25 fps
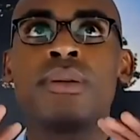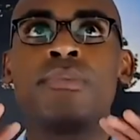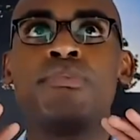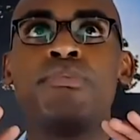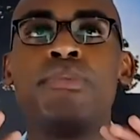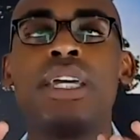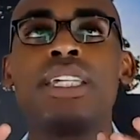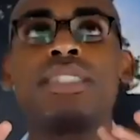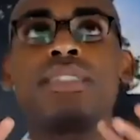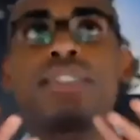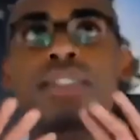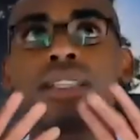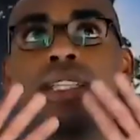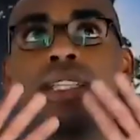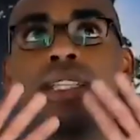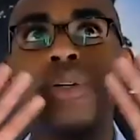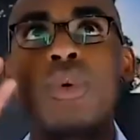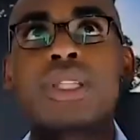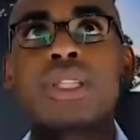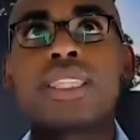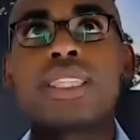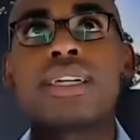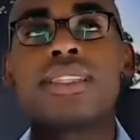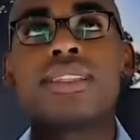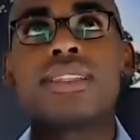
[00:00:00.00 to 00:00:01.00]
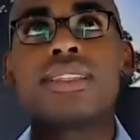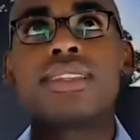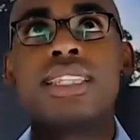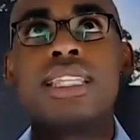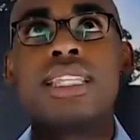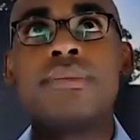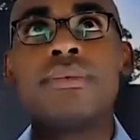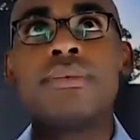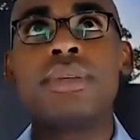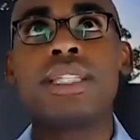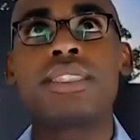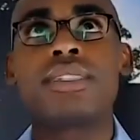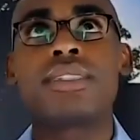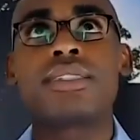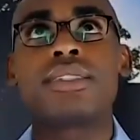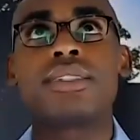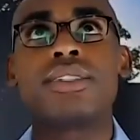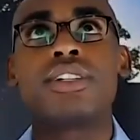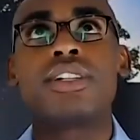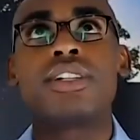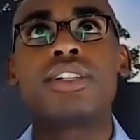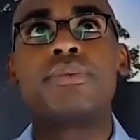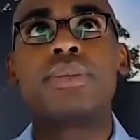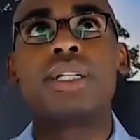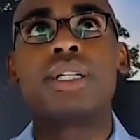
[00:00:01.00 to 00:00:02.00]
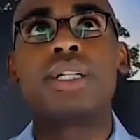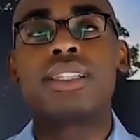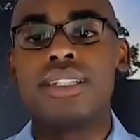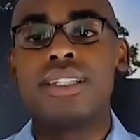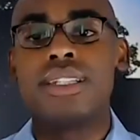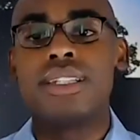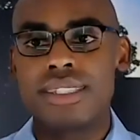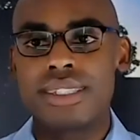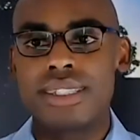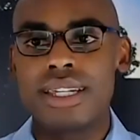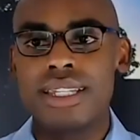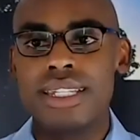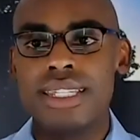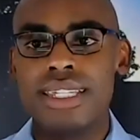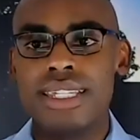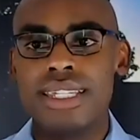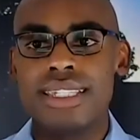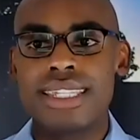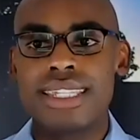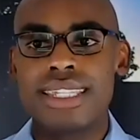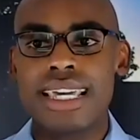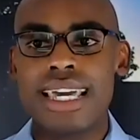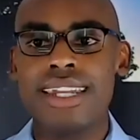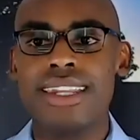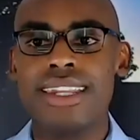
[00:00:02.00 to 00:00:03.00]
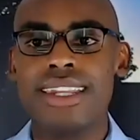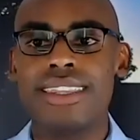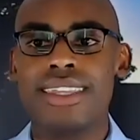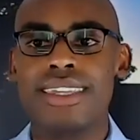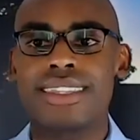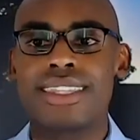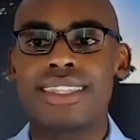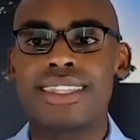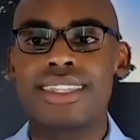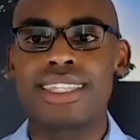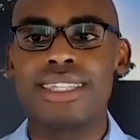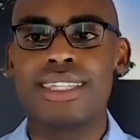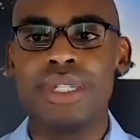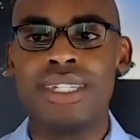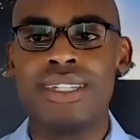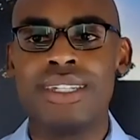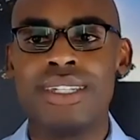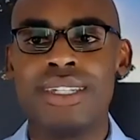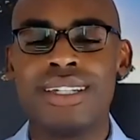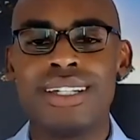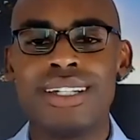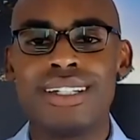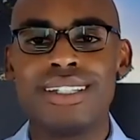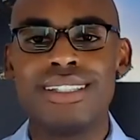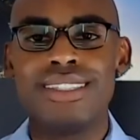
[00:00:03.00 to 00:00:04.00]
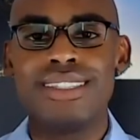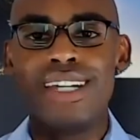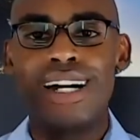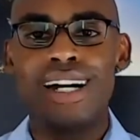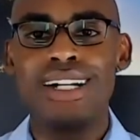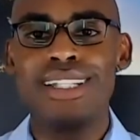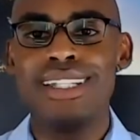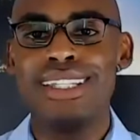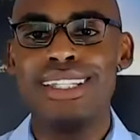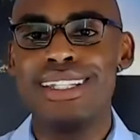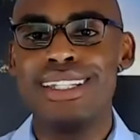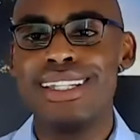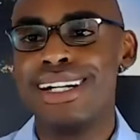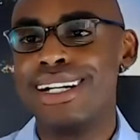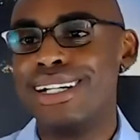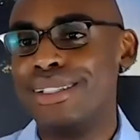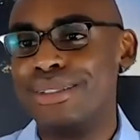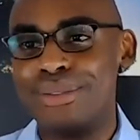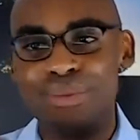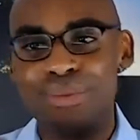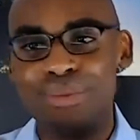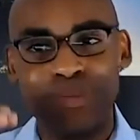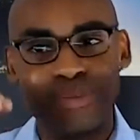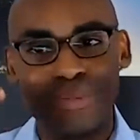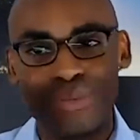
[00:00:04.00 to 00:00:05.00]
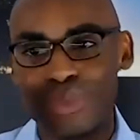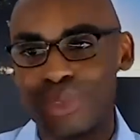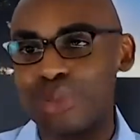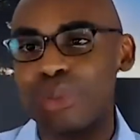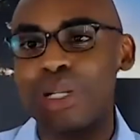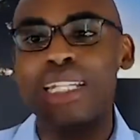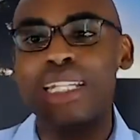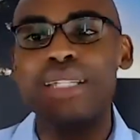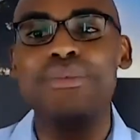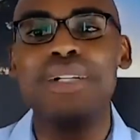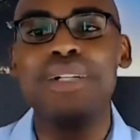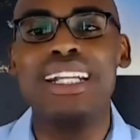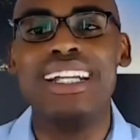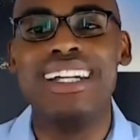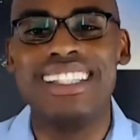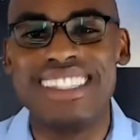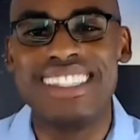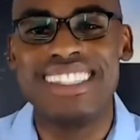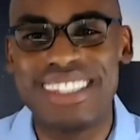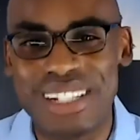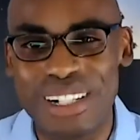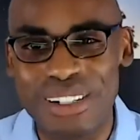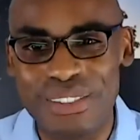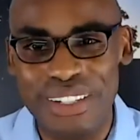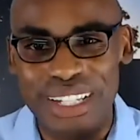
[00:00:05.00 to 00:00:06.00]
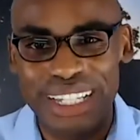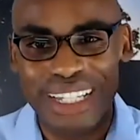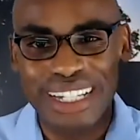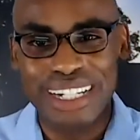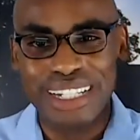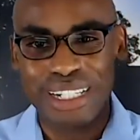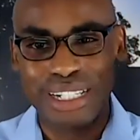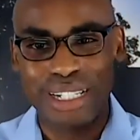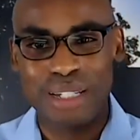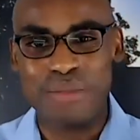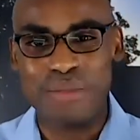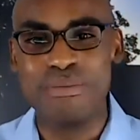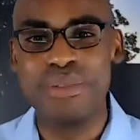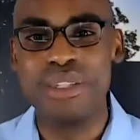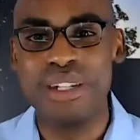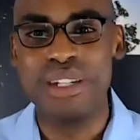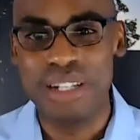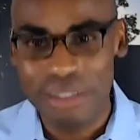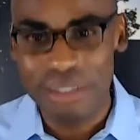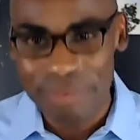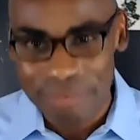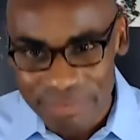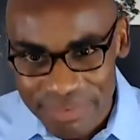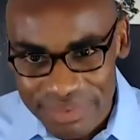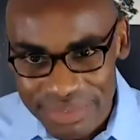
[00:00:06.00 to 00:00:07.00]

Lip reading: Basically, what that limits your ability to study is anything that can be done in a 20-minute survey on a computer.